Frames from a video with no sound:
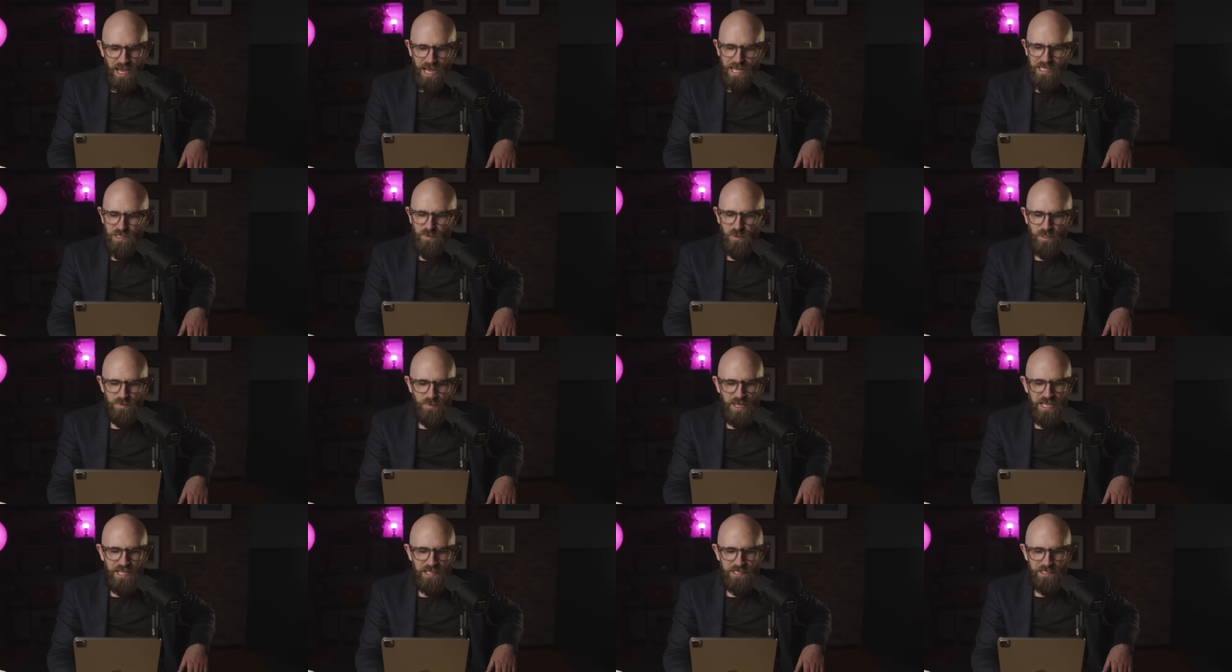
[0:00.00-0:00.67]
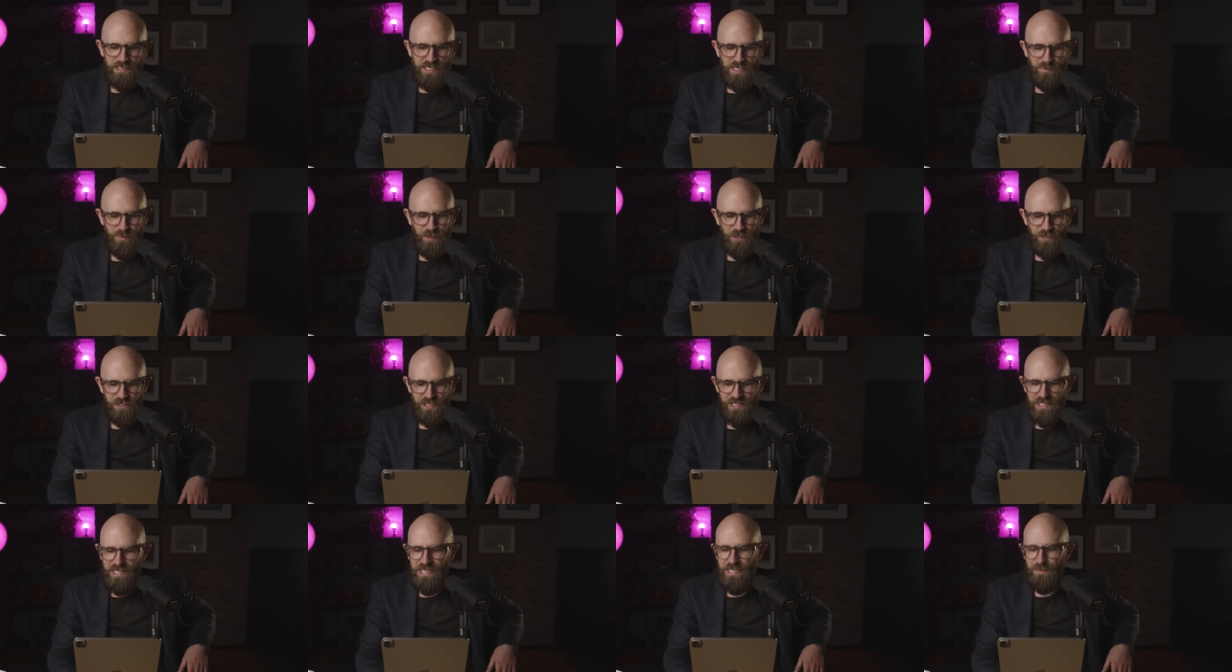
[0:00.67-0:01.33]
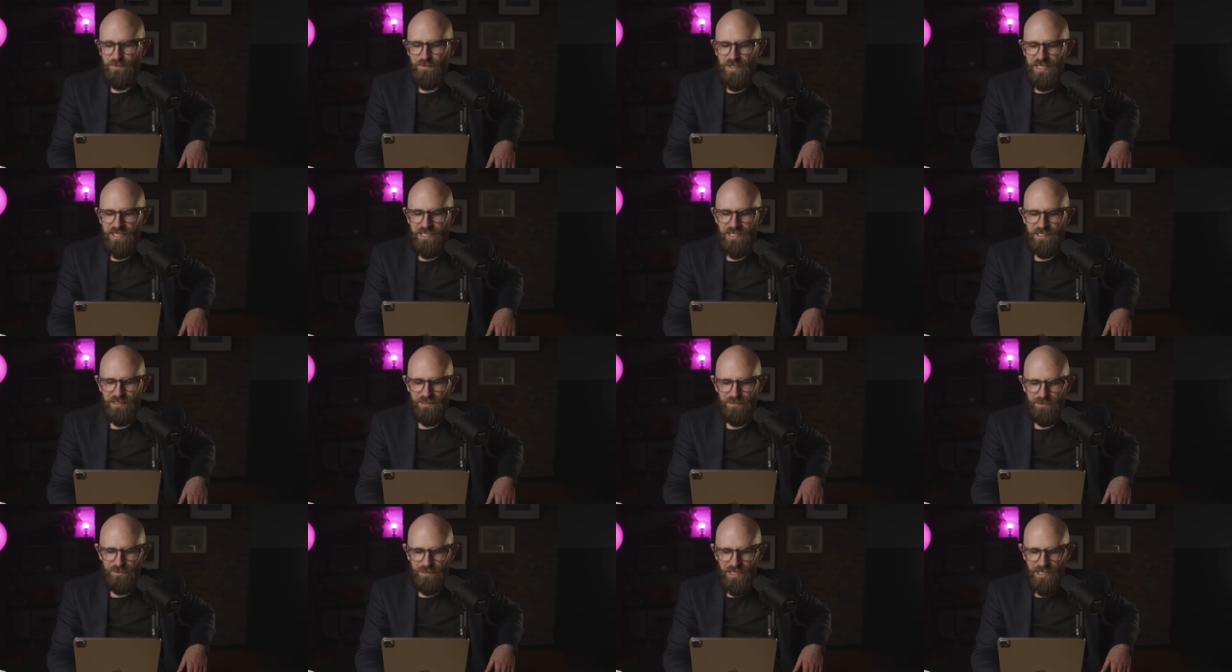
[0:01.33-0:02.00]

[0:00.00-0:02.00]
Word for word: As with many conspiracies making the